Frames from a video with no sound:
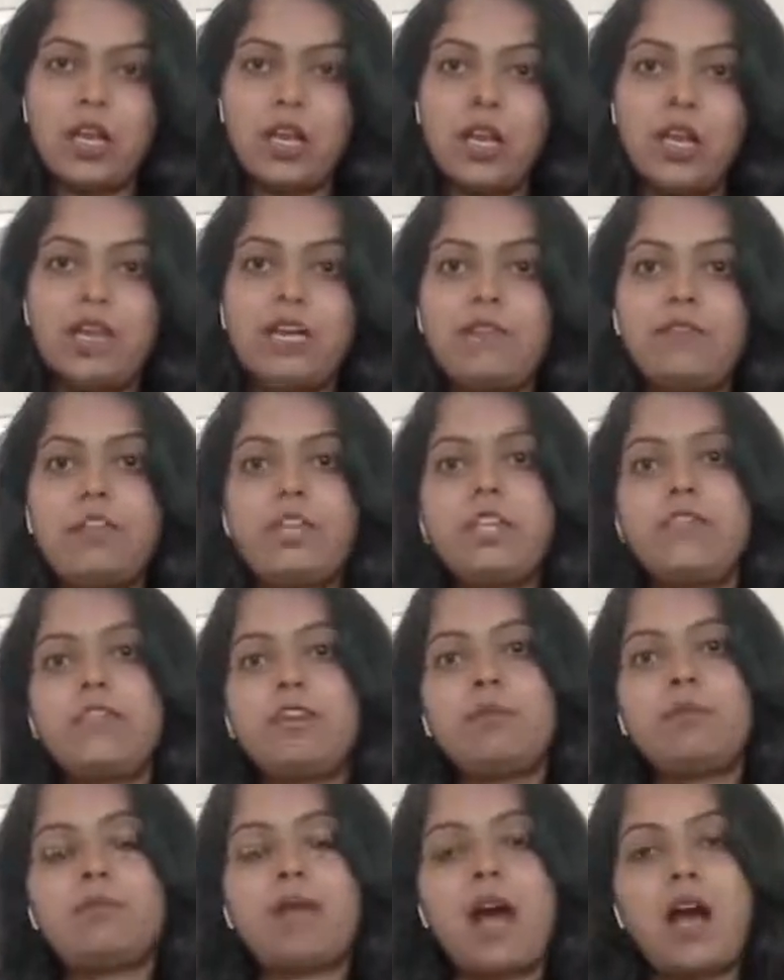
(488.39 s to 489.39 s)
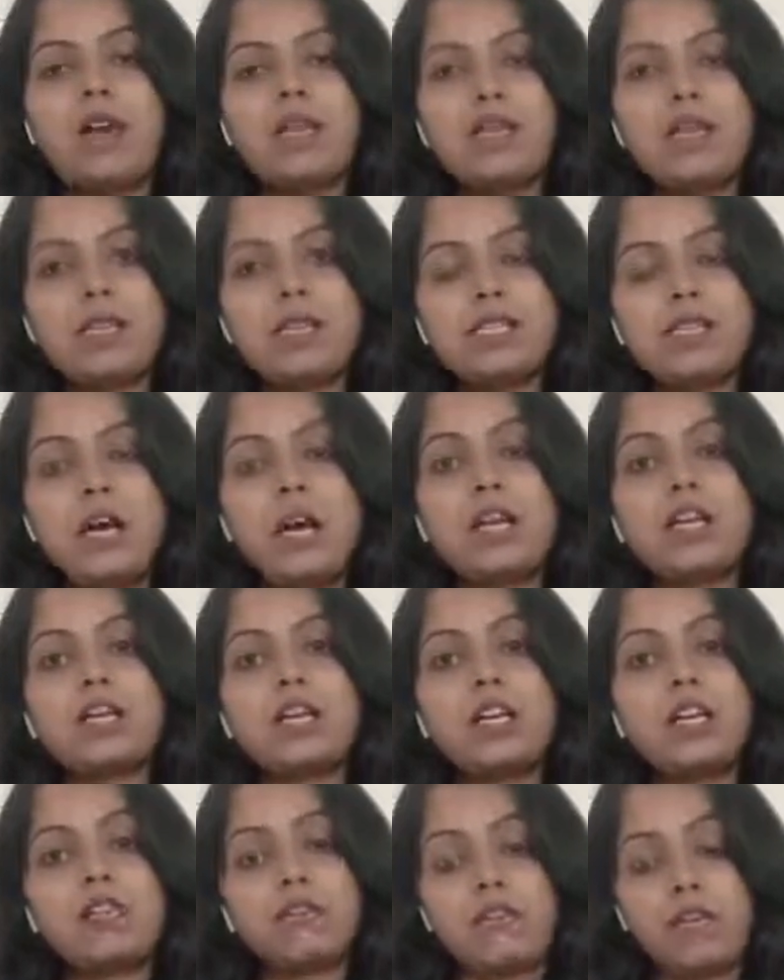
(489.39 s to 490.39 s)
Different powers are
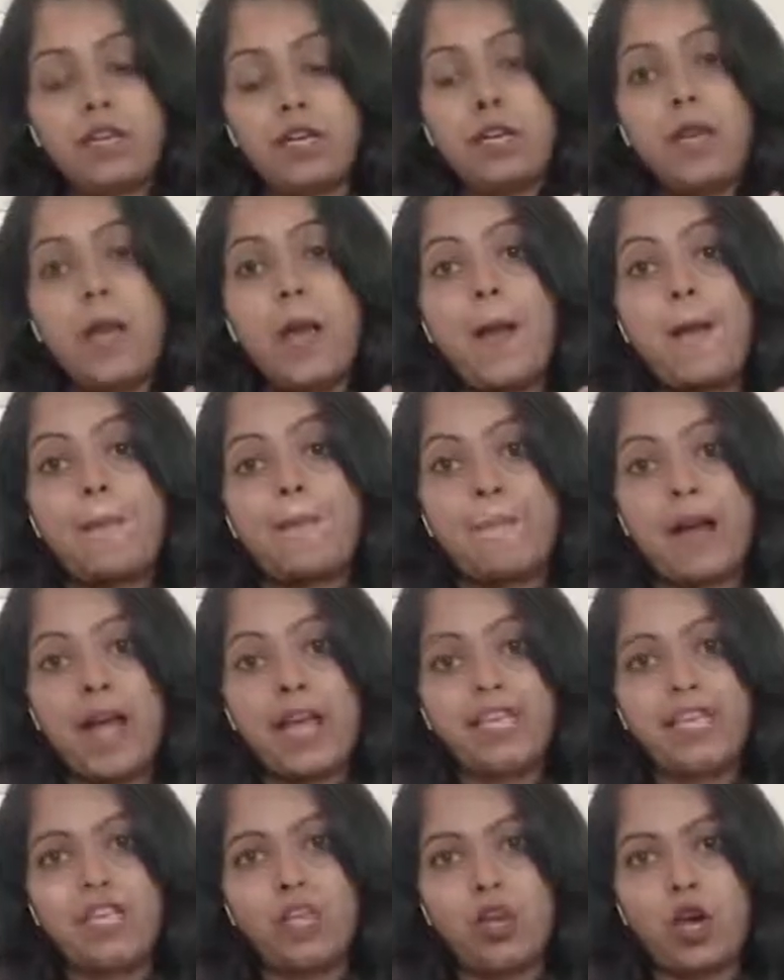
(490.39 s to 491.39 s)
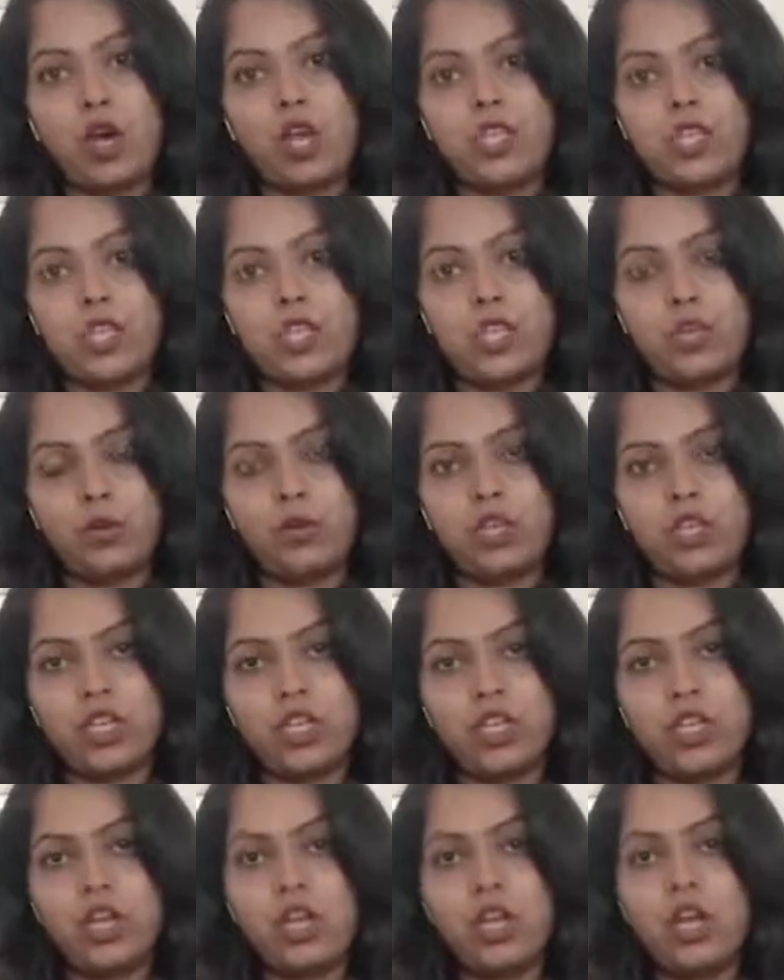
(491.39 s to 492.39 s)
conferred by the constitution
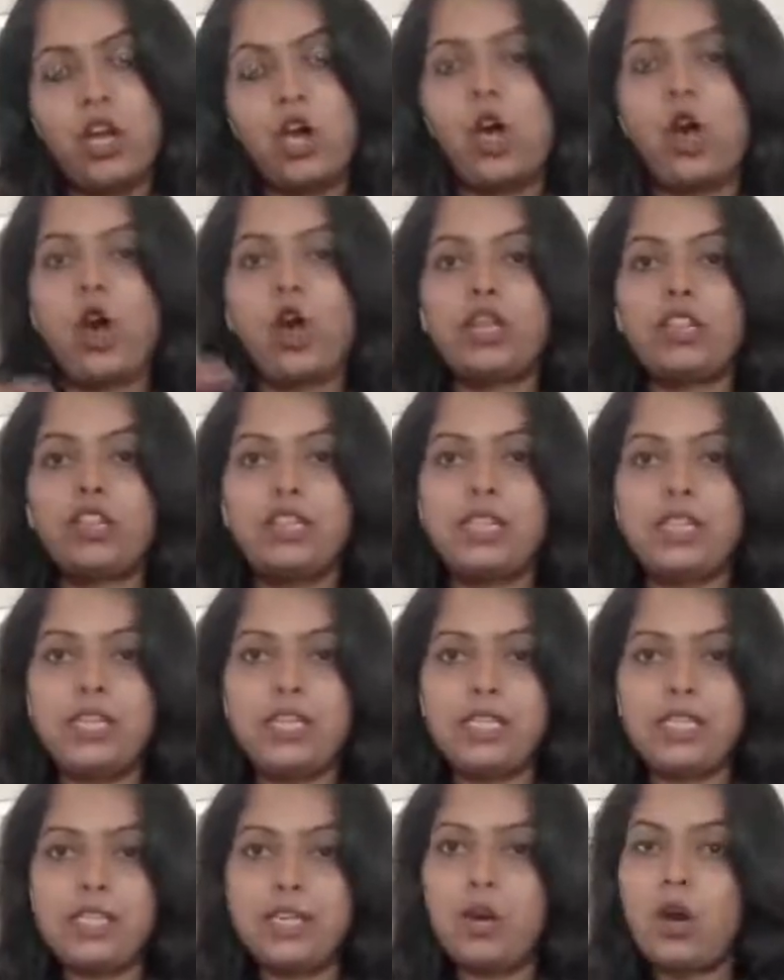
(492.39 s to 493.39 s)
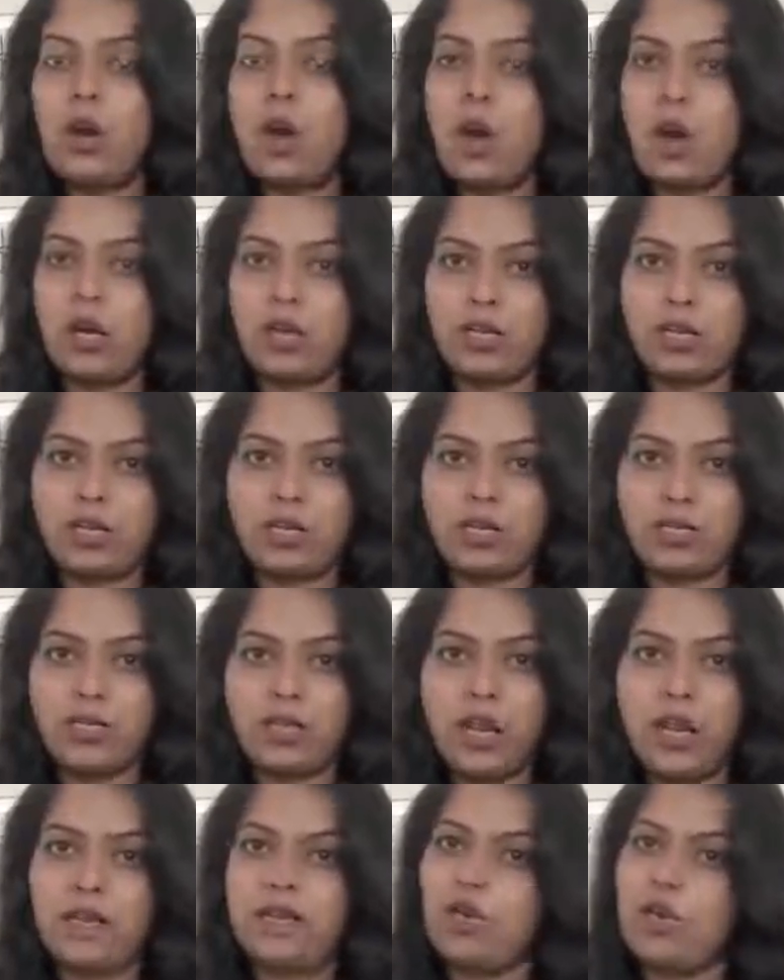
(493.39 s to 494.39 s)
on these organs.
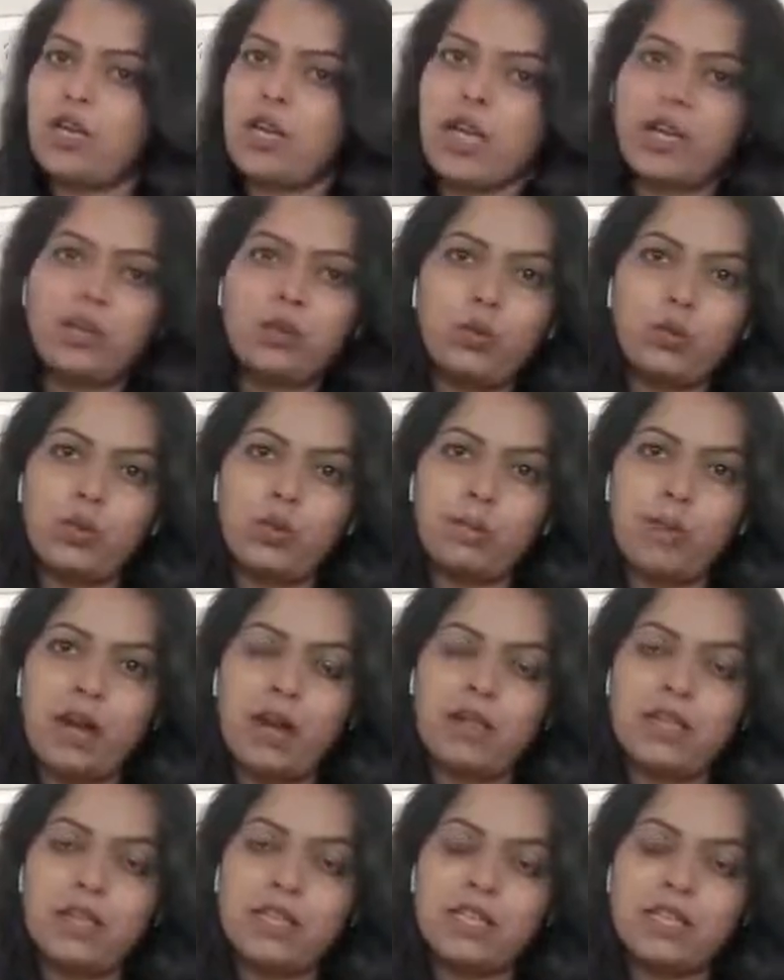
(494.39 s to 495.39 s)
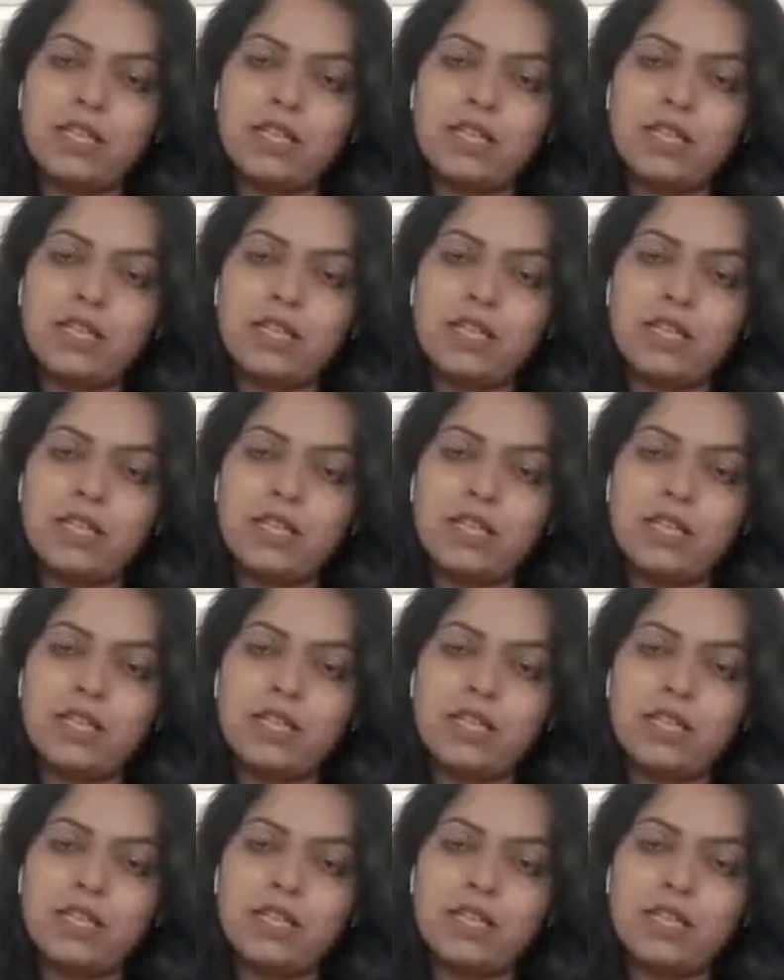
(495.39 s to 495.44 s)
And what are those powers?